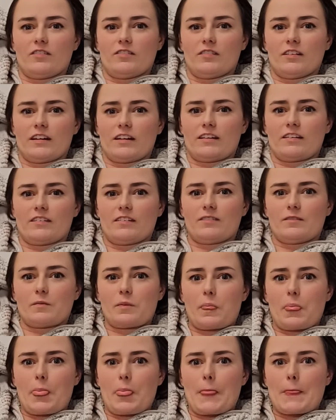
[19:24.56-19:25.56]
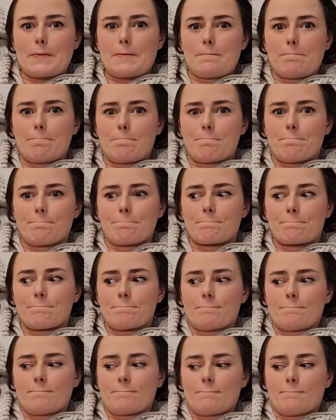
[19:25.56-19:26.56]
It's like, wild singing in the little vial
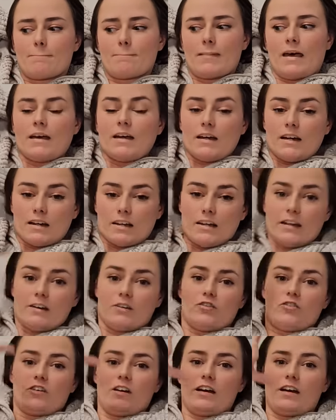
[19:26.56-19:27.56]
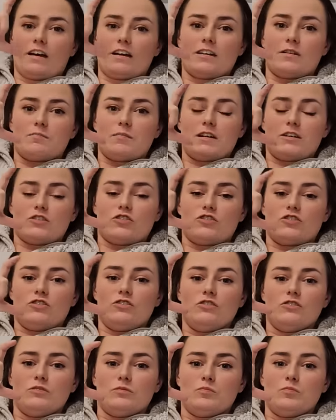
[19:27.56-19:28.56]
how Yeah, she handed me a
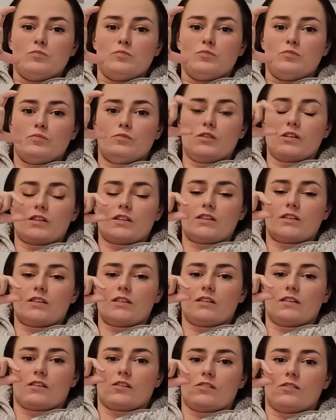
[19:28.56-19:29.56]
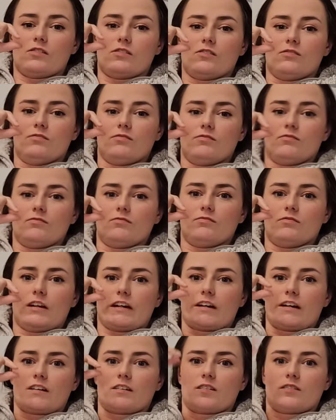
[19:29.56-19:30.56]
tube with the little
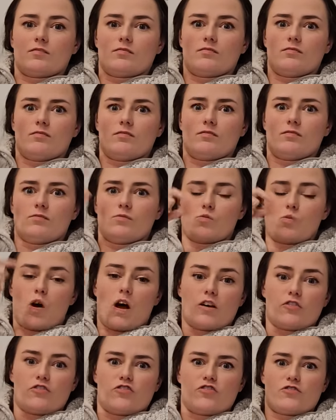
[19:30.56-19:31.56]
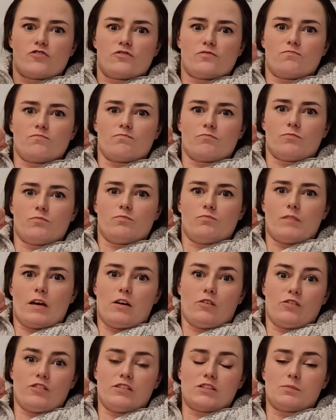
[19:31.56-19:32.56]
like washed
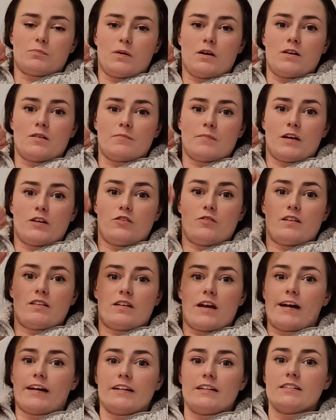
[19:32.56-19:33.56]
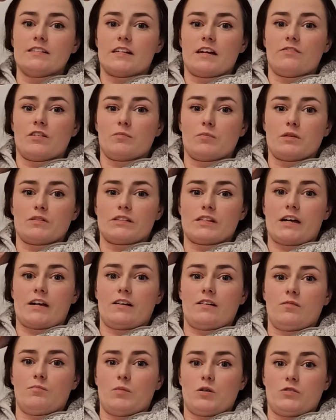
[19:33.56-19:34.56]
healthy sperm and you had
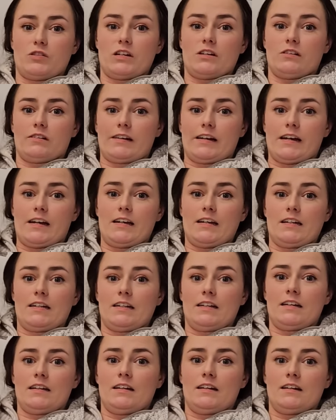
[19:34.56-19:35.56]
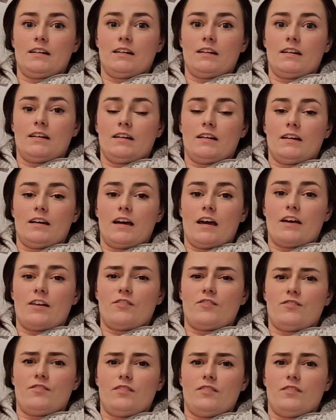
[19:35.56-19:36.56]
97% motility
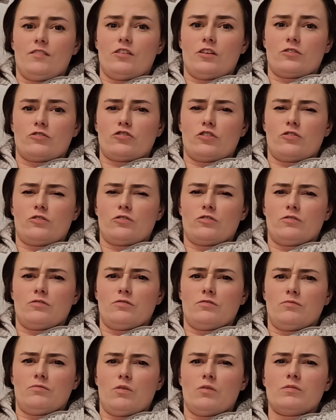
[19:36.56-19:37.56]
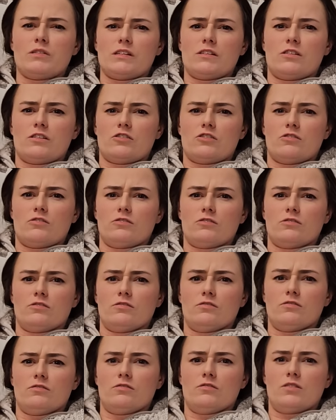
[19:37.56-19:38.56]
and yeah. their total what was it the total the
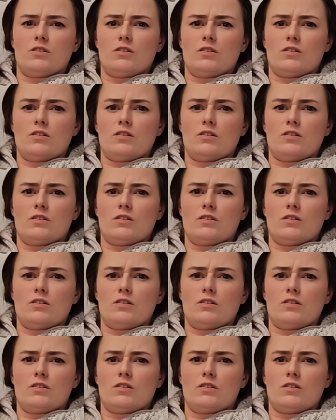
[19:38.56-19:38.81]
total number